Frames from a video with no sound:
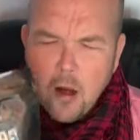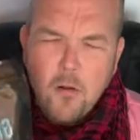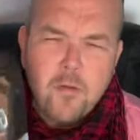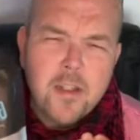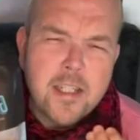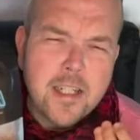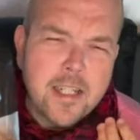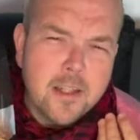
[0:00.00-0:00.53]

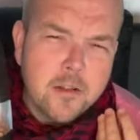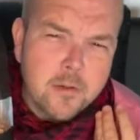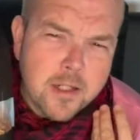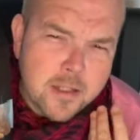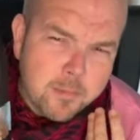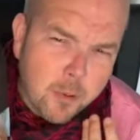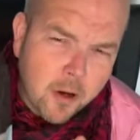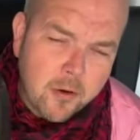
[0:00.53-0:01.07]
Obviously there
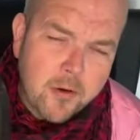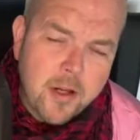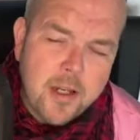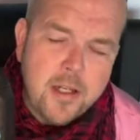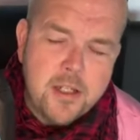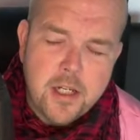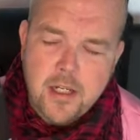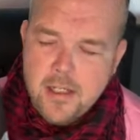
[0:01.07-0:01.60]
is
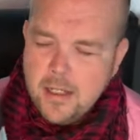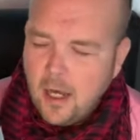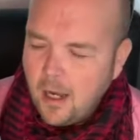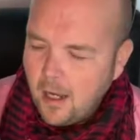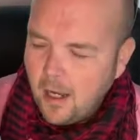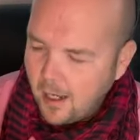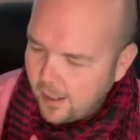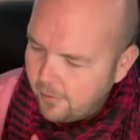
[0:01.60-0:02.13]
porridge, it's
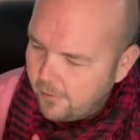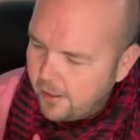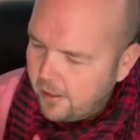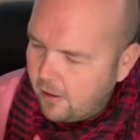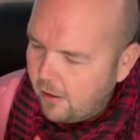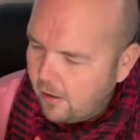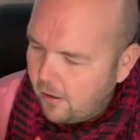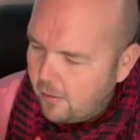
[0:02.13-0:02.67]
higher in
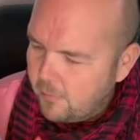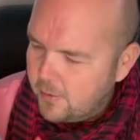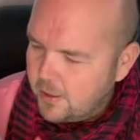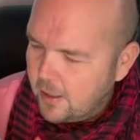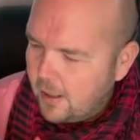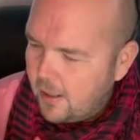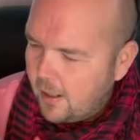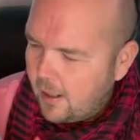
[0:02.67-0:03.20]
carbs,
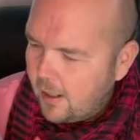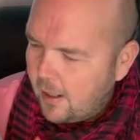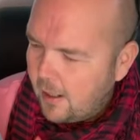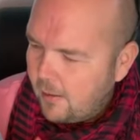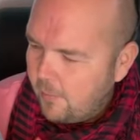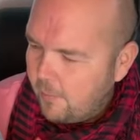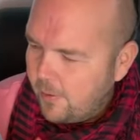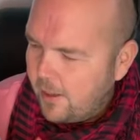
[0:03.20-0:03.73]

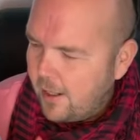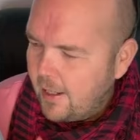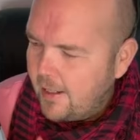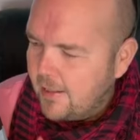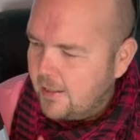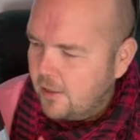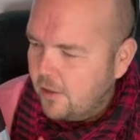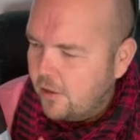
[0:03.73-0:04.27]
but that
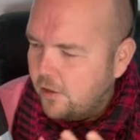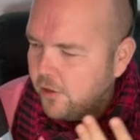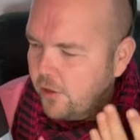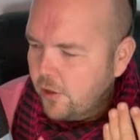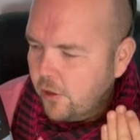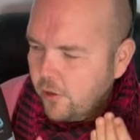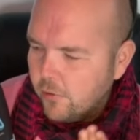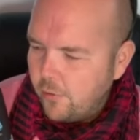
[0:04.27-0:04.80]
is a good,
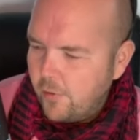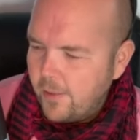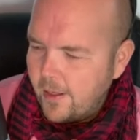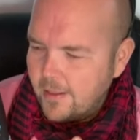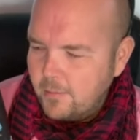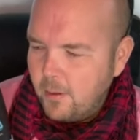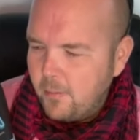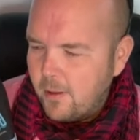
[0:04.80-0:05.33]

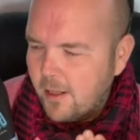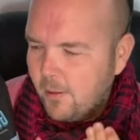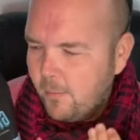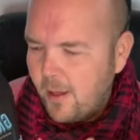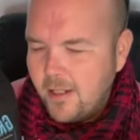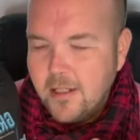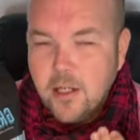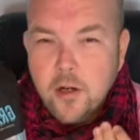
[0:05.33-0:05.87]
that's probably the
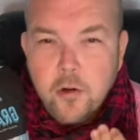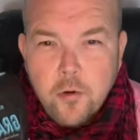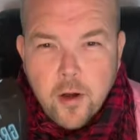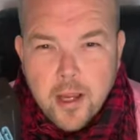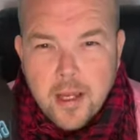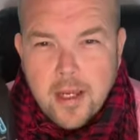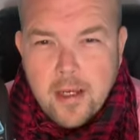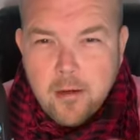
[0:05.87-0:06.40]
best
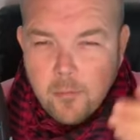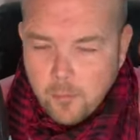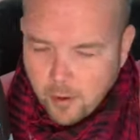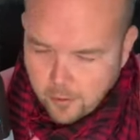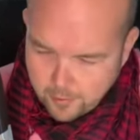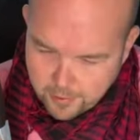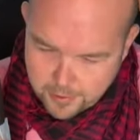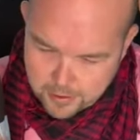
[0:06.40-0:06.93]
grain
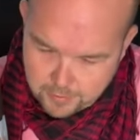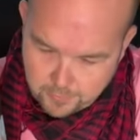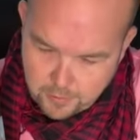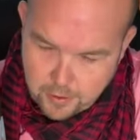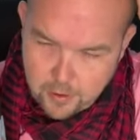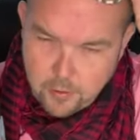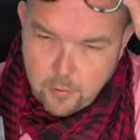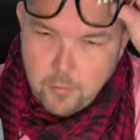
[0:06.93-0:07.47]
porridge if you
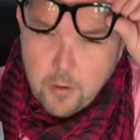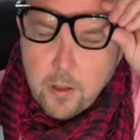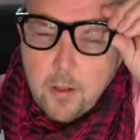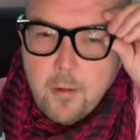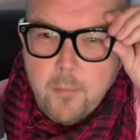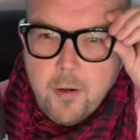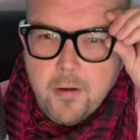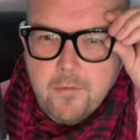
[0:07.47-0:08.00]
do want a
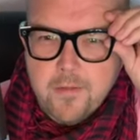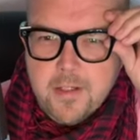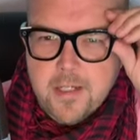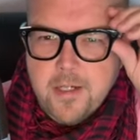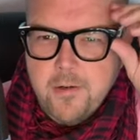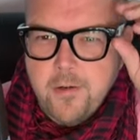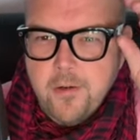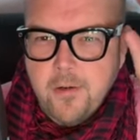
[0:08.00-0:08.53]
breakfast
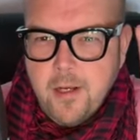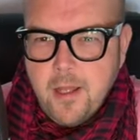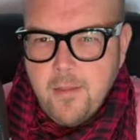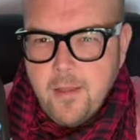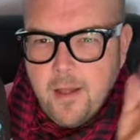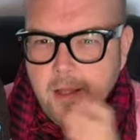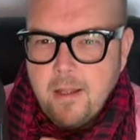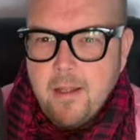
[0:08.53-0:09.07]
cereal like
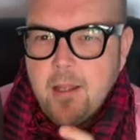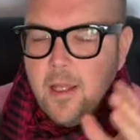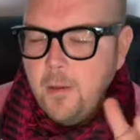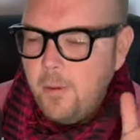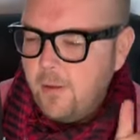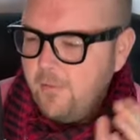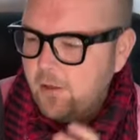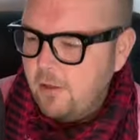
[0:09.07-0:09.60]
that.
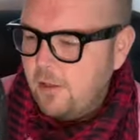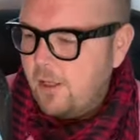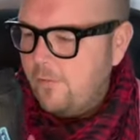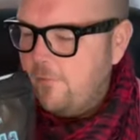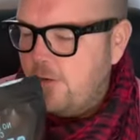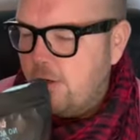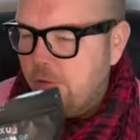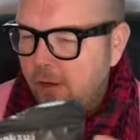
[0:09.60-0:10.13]
But if you're looking
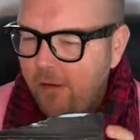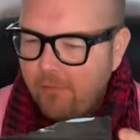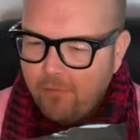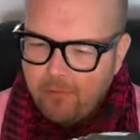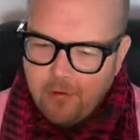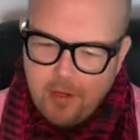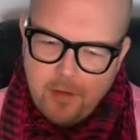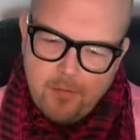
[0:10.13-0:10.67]
for grain
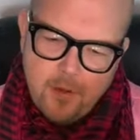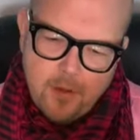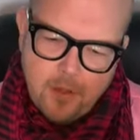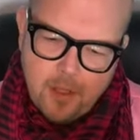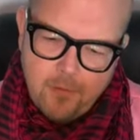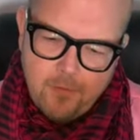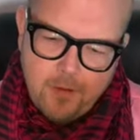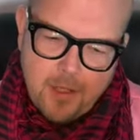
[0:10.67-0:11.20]
free, if you're
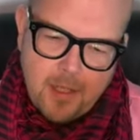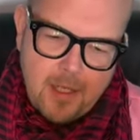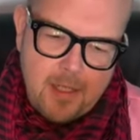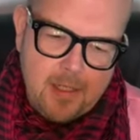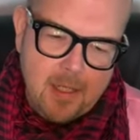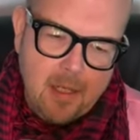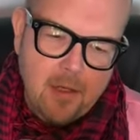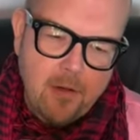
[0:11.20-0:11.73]
looking for
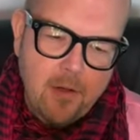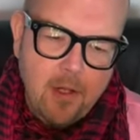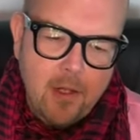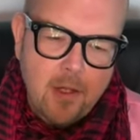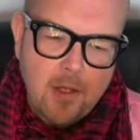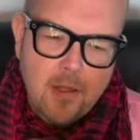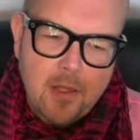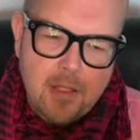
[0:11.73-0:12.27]
keto,
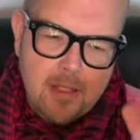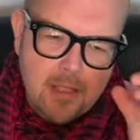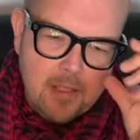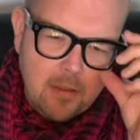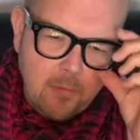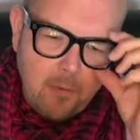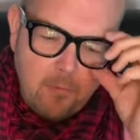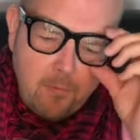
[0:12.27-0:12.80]
this is
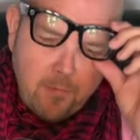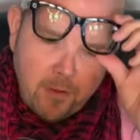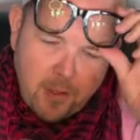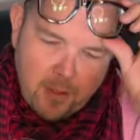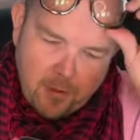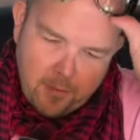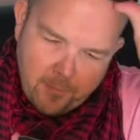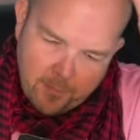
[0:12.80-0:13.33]
the one for
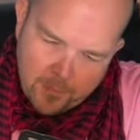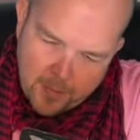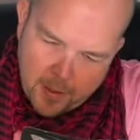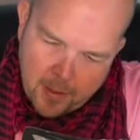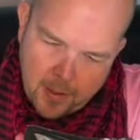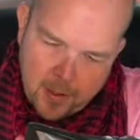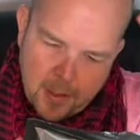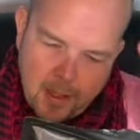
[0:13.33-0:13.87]
you.
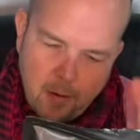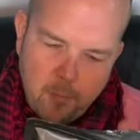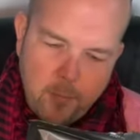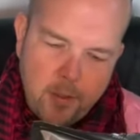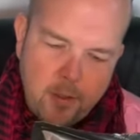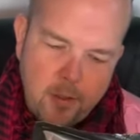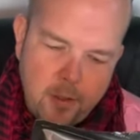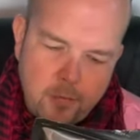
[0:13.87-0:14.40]
Now
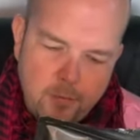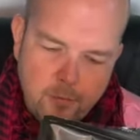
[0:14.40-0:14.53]
per